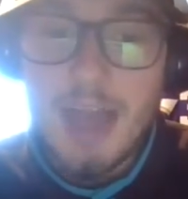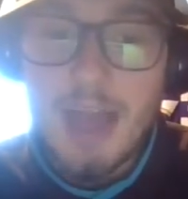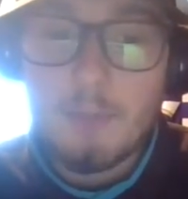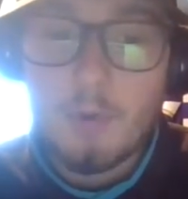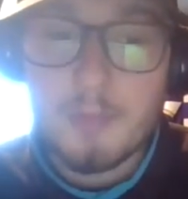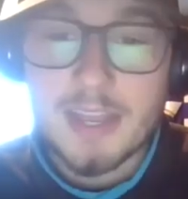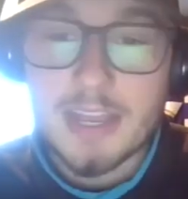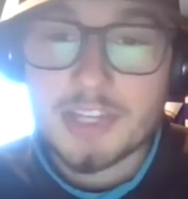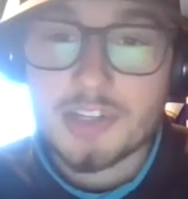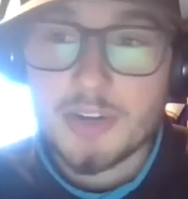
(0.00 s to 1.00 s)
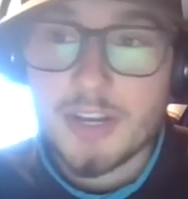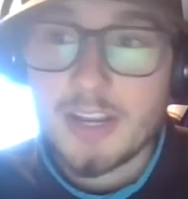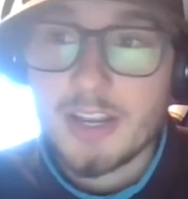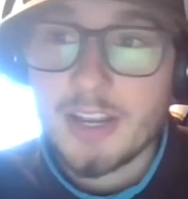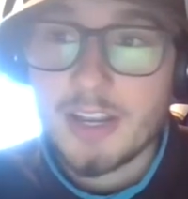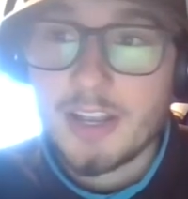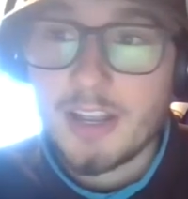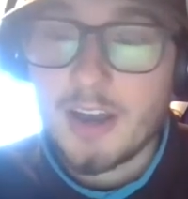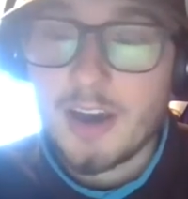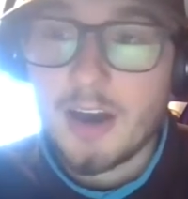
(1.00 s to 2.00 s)
MLB history.
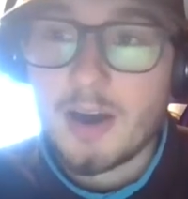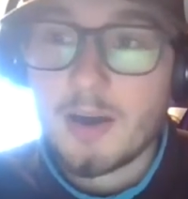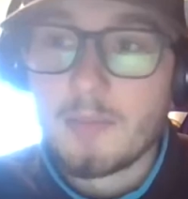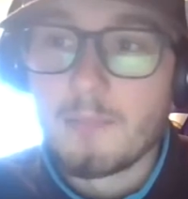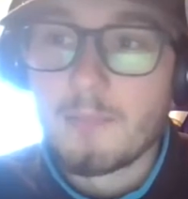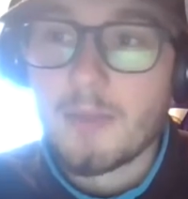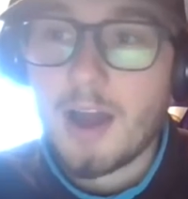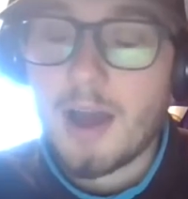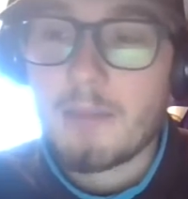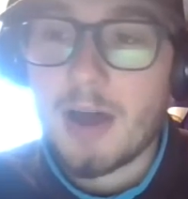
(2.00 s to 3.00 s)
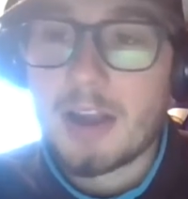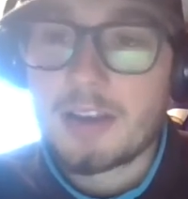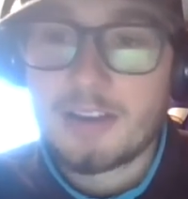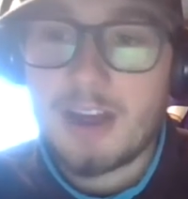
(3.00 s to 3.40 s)
I'm not